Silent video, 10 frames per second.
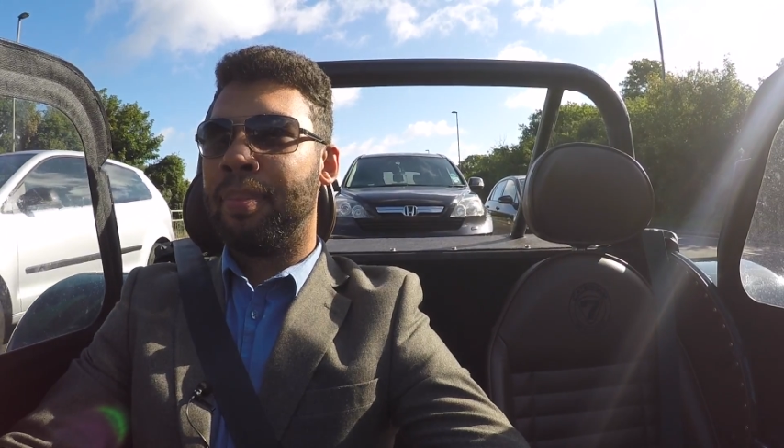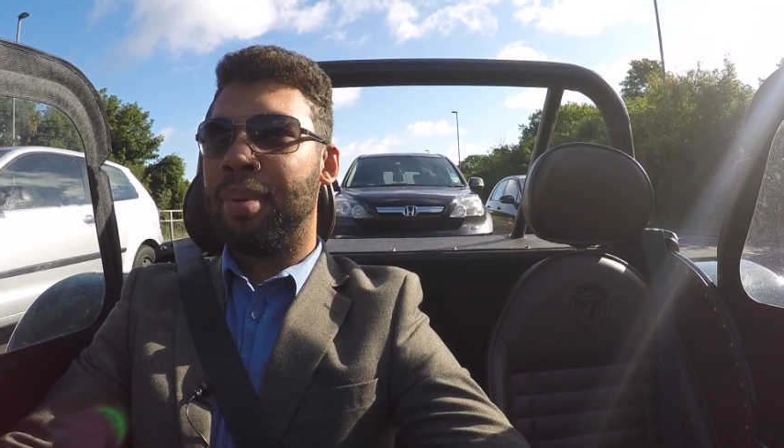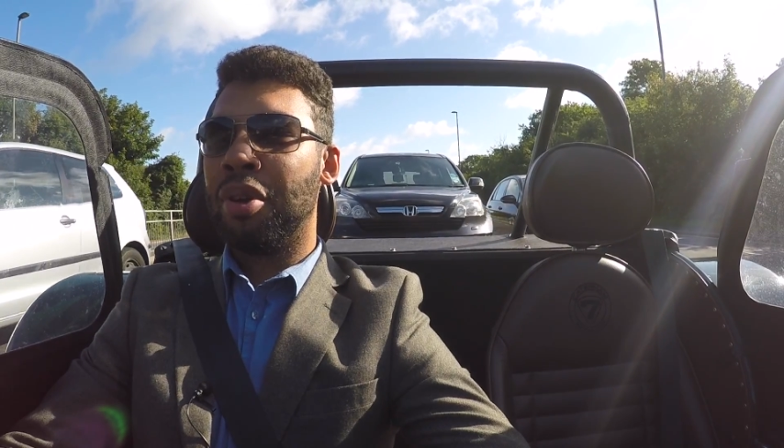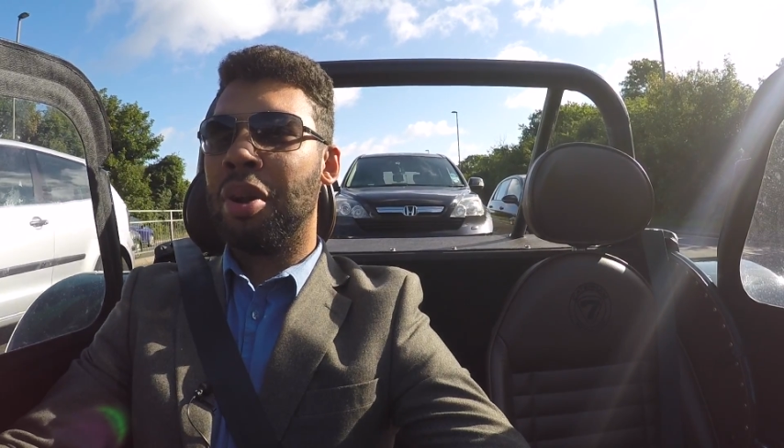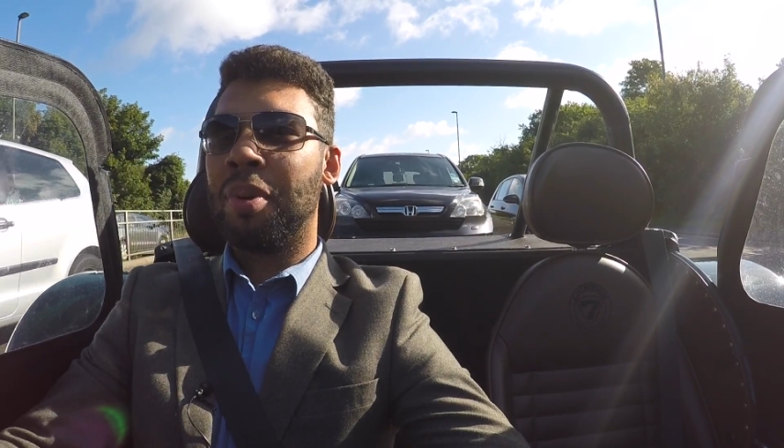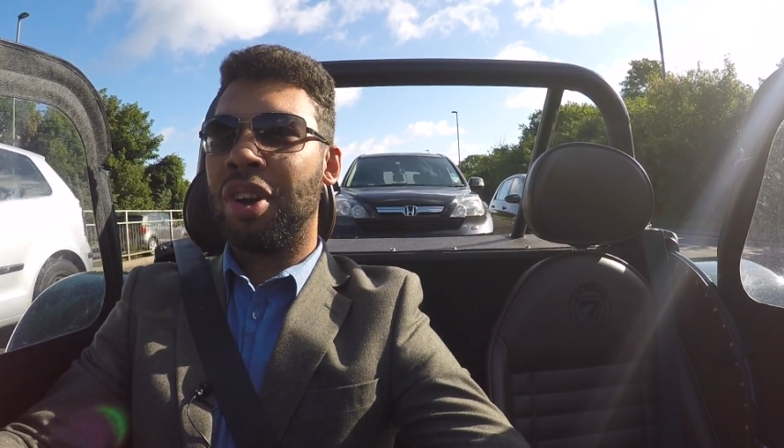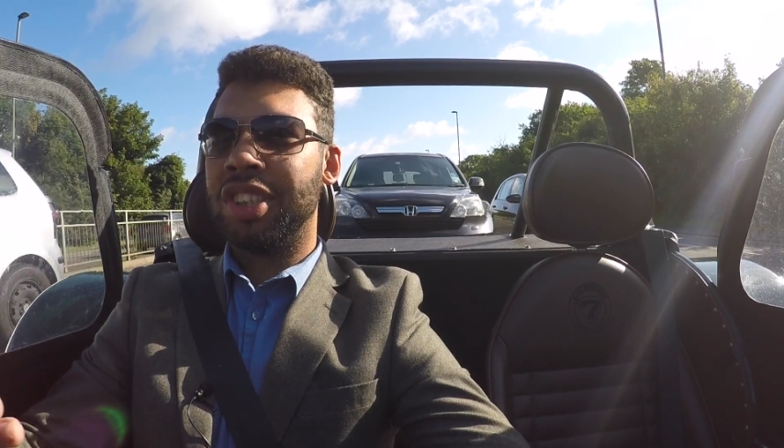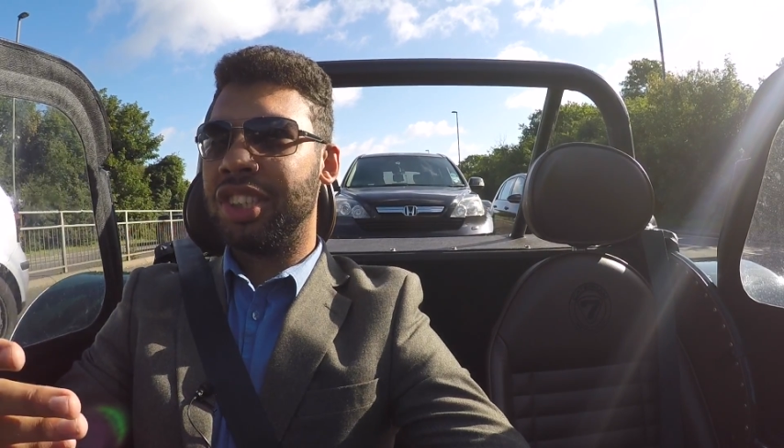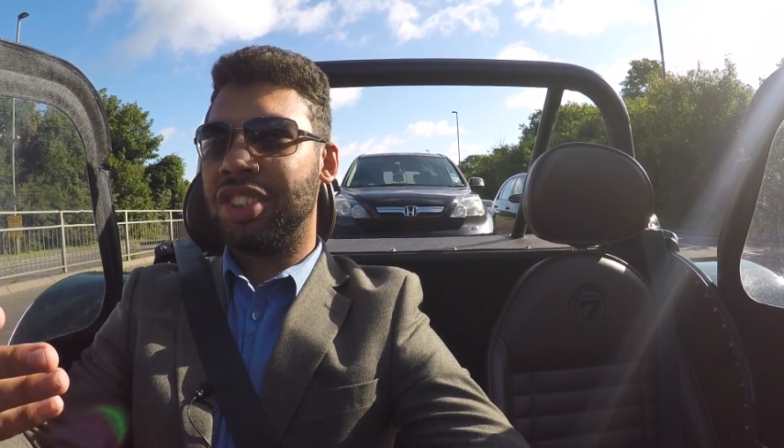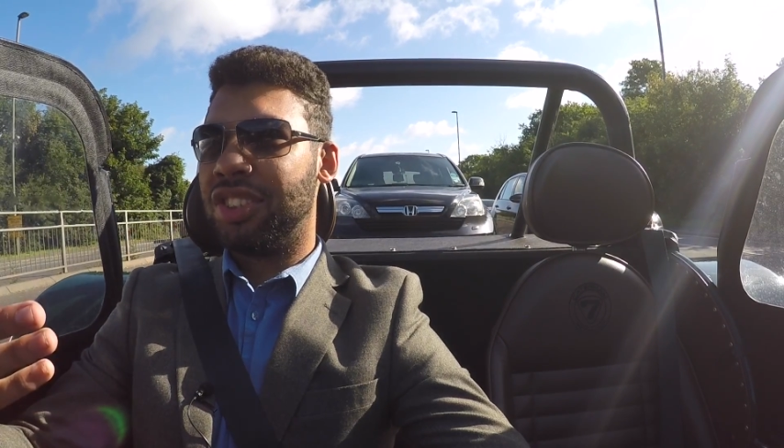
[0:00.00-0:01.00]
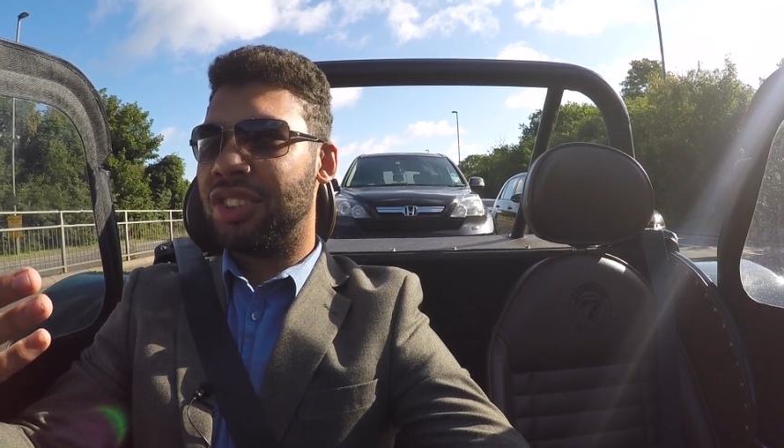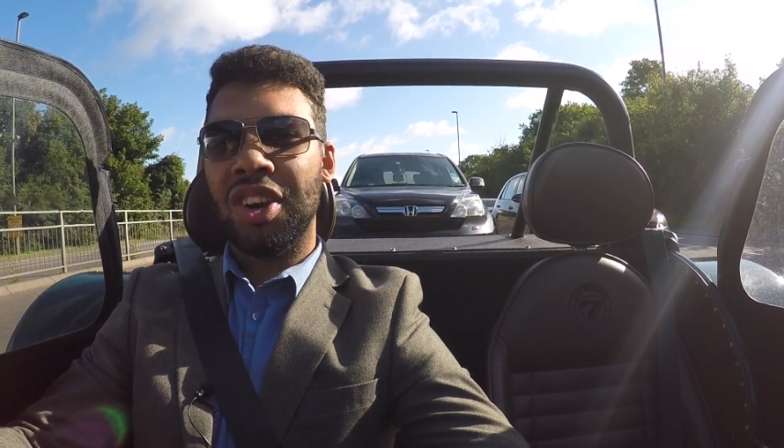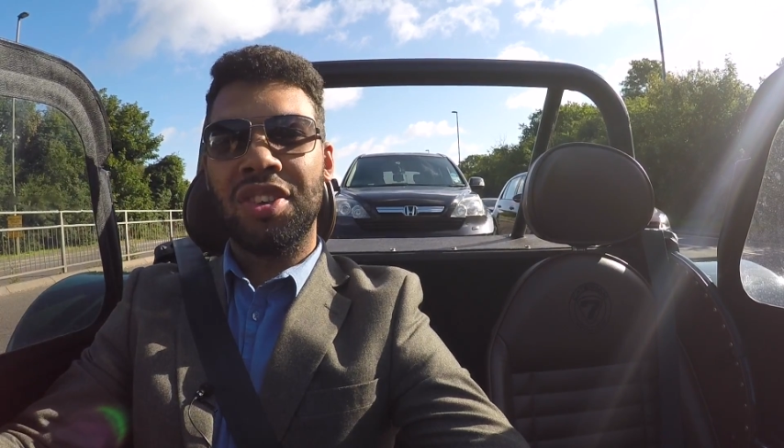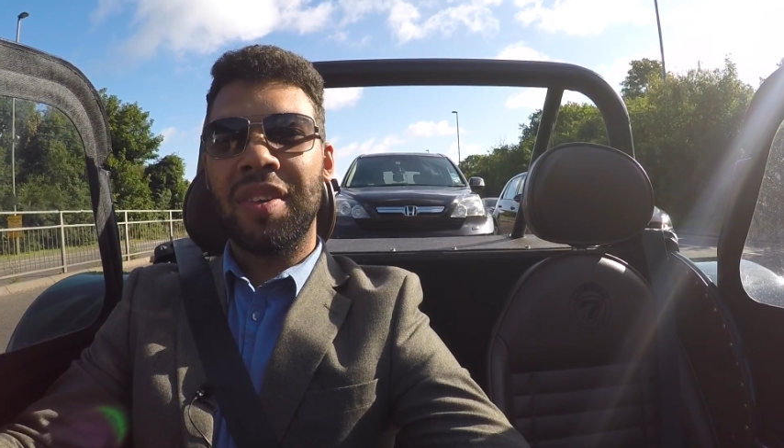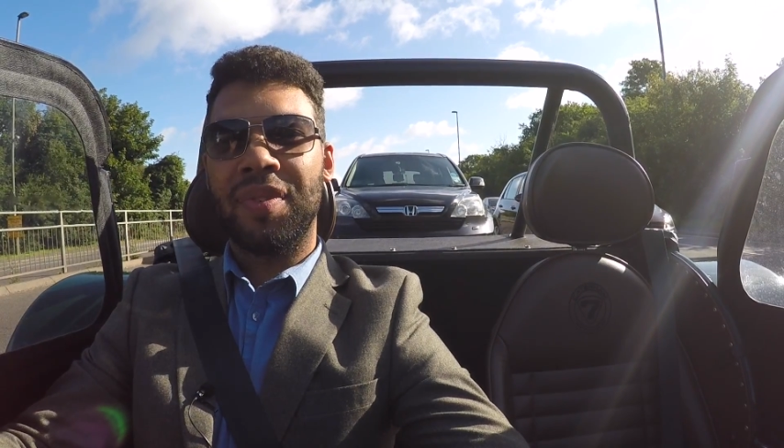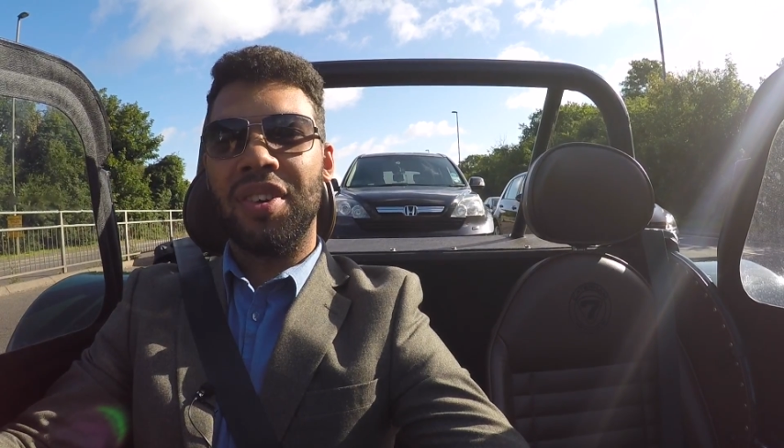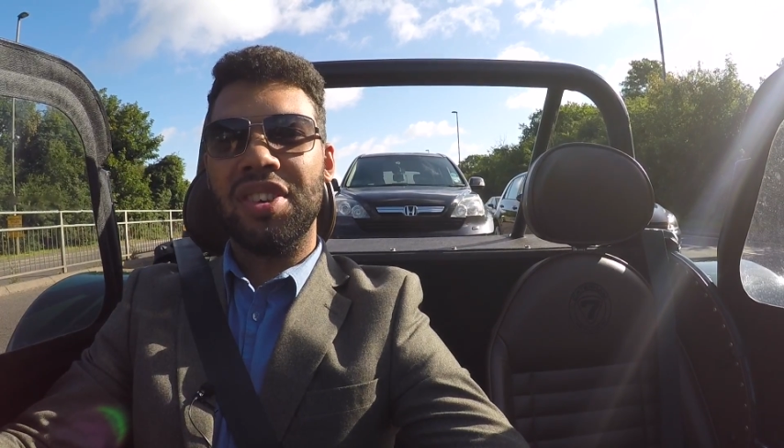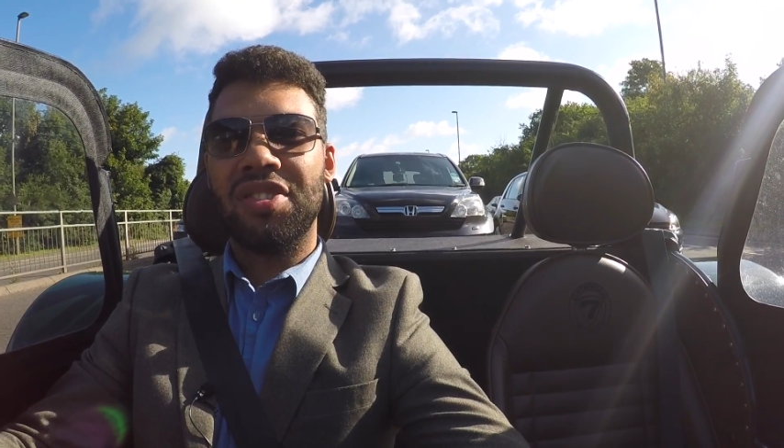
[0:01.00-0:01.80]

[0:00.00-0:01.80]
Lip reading: Purely because it's so different.